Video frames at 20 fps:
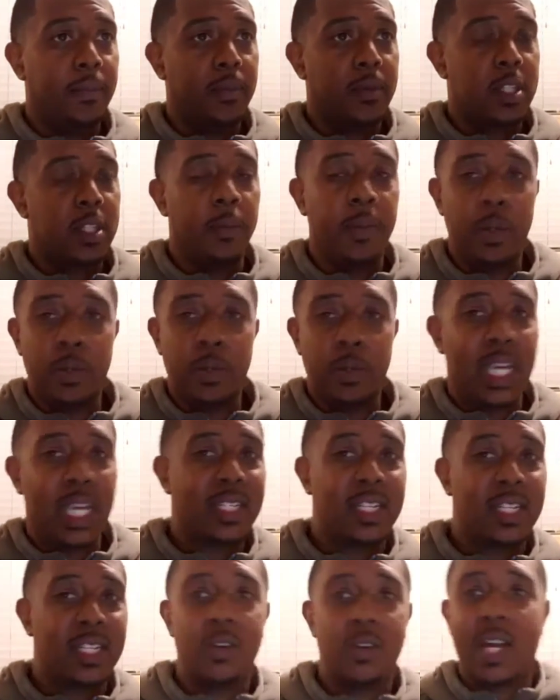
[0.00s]
Some people say
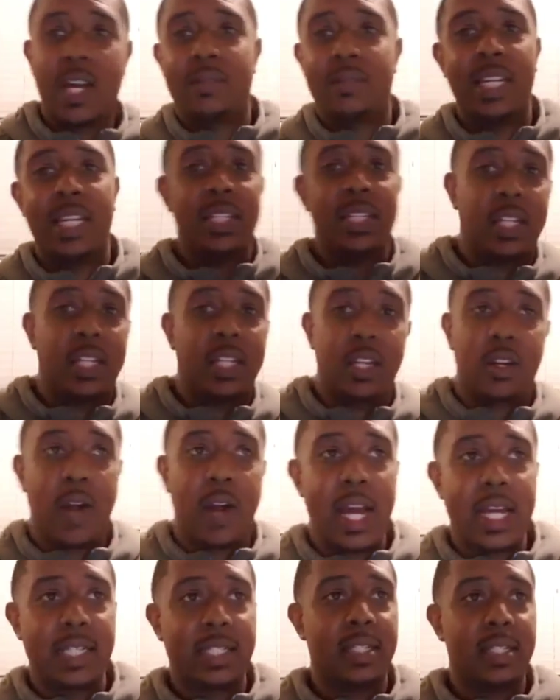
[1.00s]
it's no condemnation in
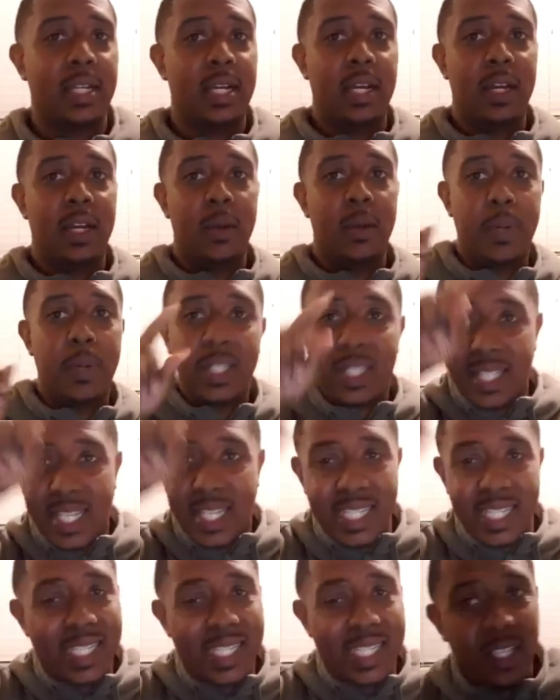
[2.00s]
Christ, but
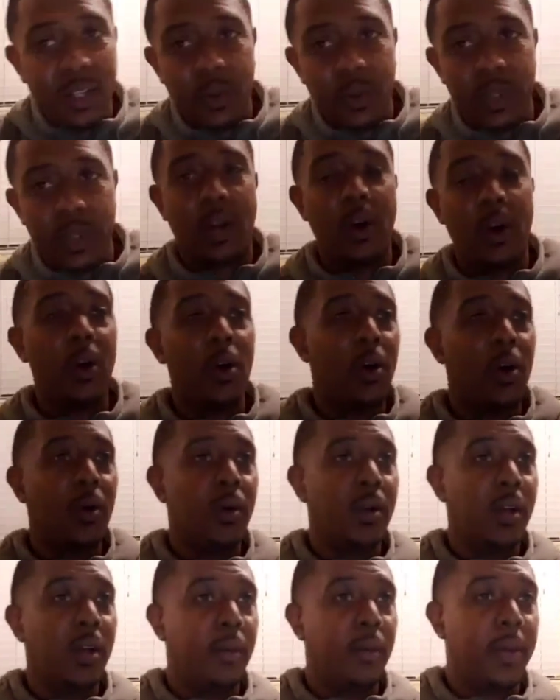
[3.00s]
continue with the whole
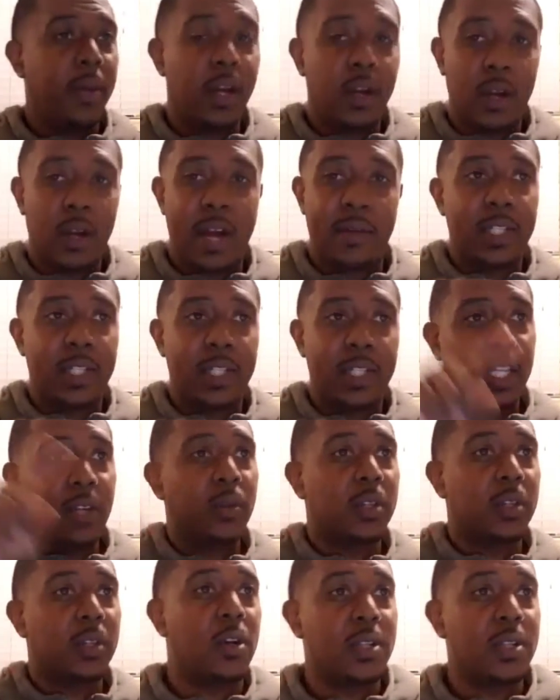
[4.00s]
paragraph, continue
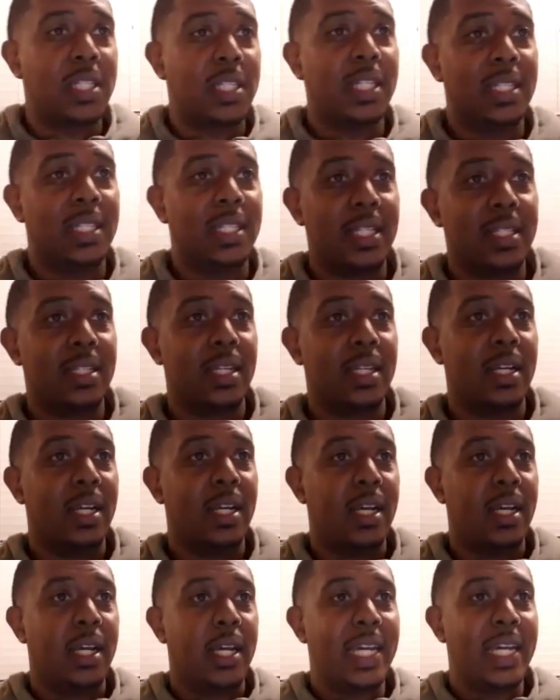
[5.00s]
with the whole sentence.
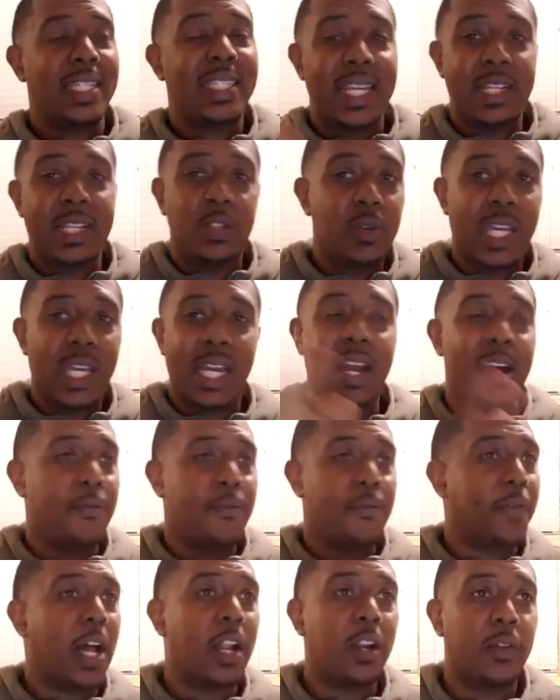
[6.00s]
It says you
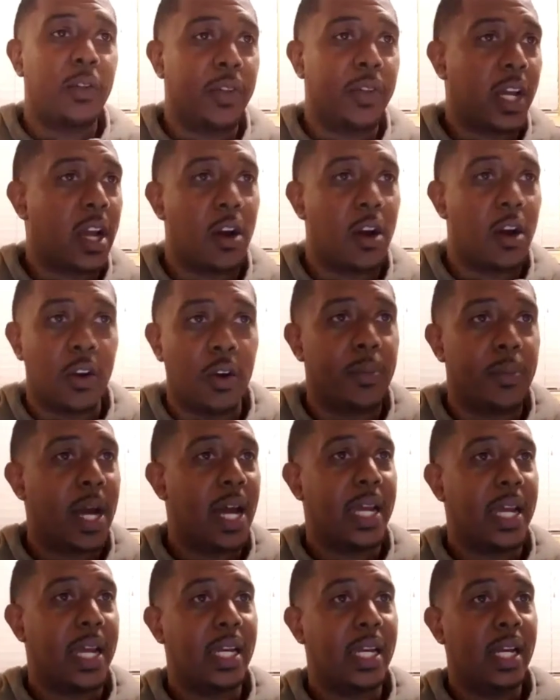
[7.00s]
cannot follow the carnal
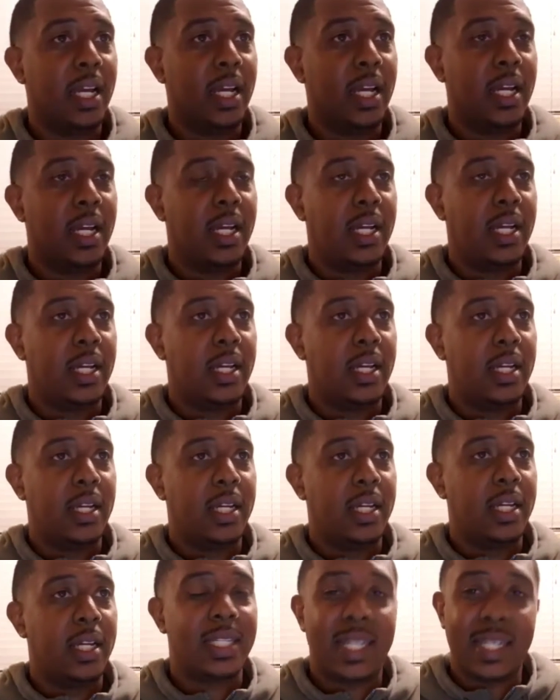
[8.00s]
mind.
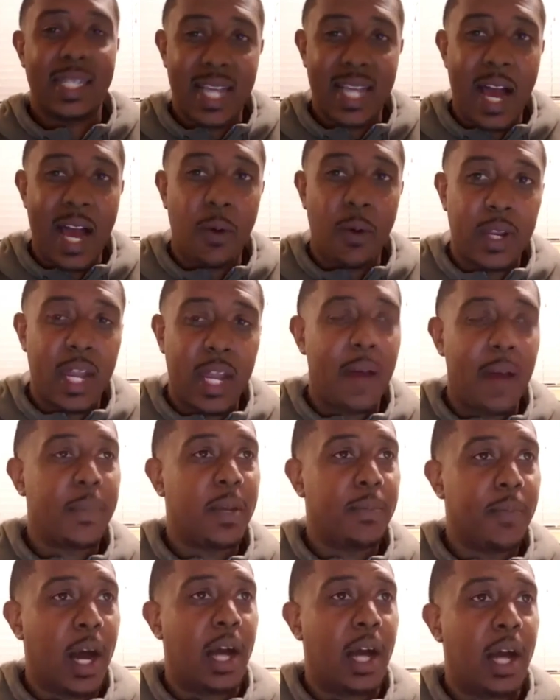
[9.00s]
It says God will not be
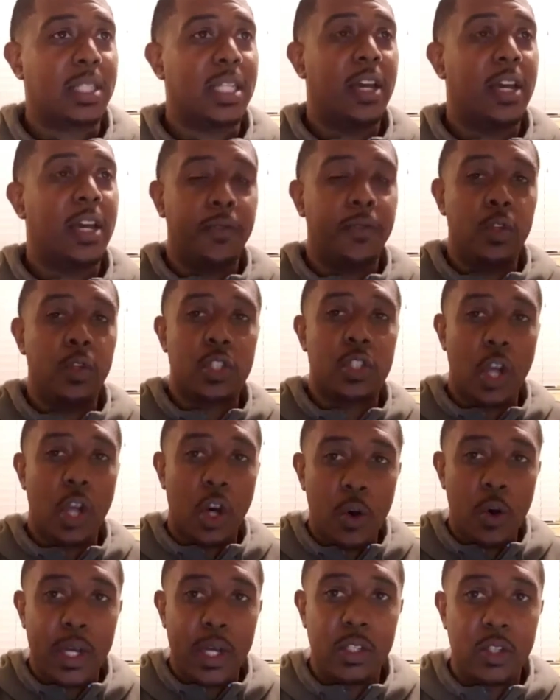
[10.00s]
mocked. If you
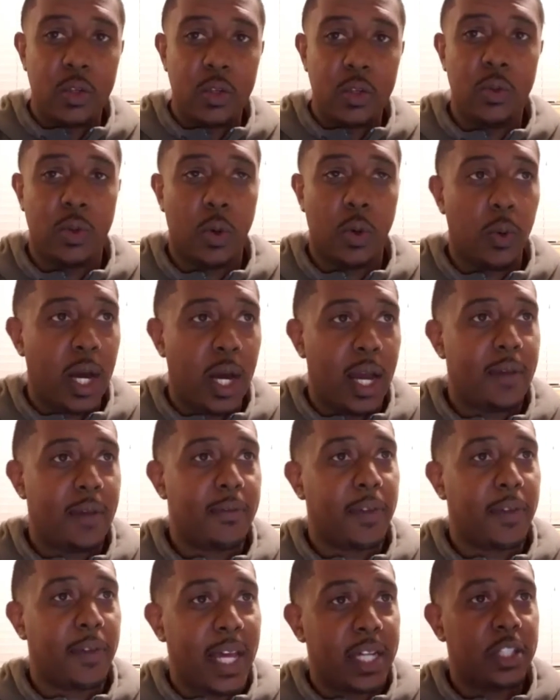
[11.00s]
sow into the what?
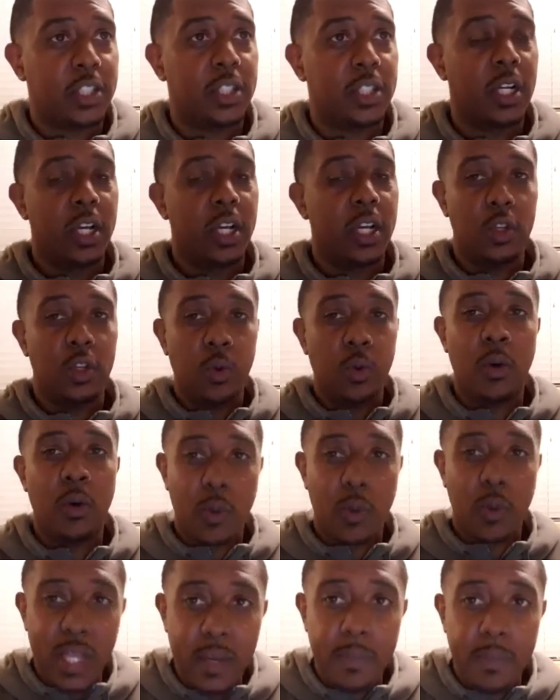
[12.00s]
Flesh, you will
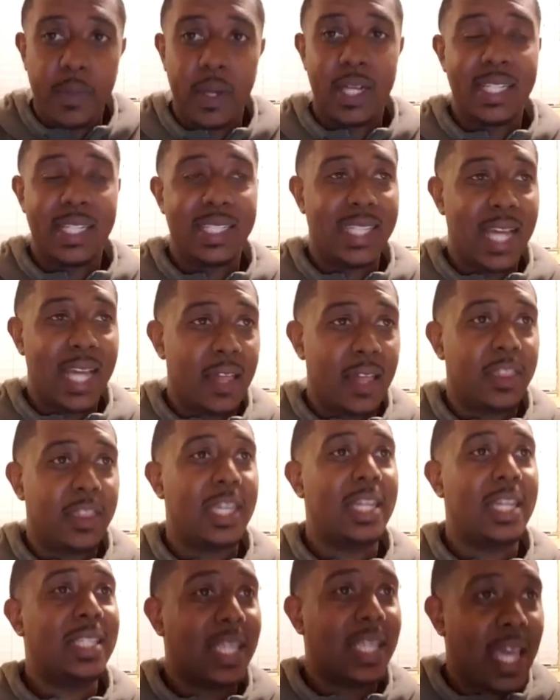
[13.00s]
reap death
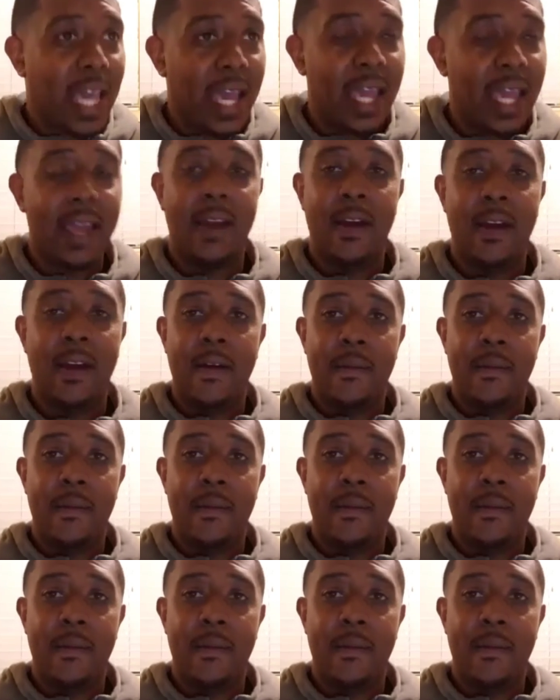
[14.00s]
and decay.